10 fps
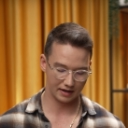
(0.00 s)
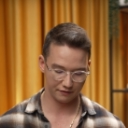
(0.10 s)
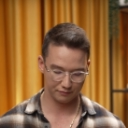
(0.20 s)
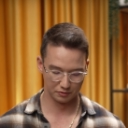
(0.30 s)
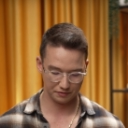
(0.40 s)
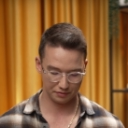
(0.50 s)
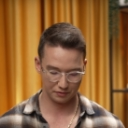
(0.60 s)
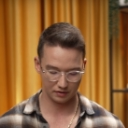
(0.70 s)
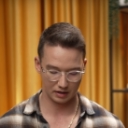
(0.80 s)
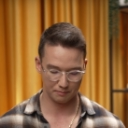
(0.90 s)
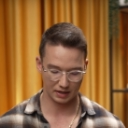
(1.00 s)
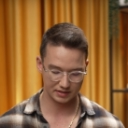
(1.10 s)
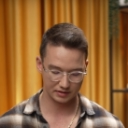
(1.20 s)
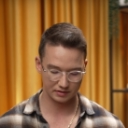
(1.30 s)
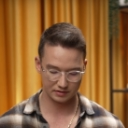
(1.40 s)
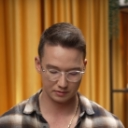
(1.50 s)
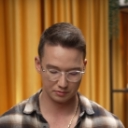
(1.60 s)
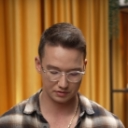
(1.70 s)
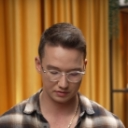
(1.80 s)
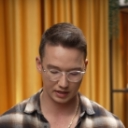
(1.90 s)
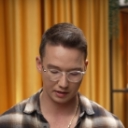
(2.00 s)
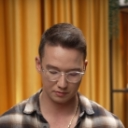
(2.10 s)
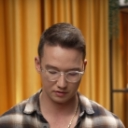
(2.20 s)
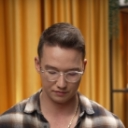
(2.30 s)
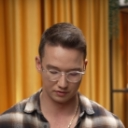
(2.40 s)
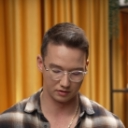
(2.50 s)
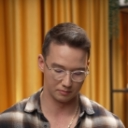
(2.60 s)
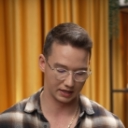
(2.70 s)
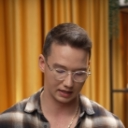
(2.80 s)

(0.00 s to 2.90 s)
I've put through a budget distribution table for my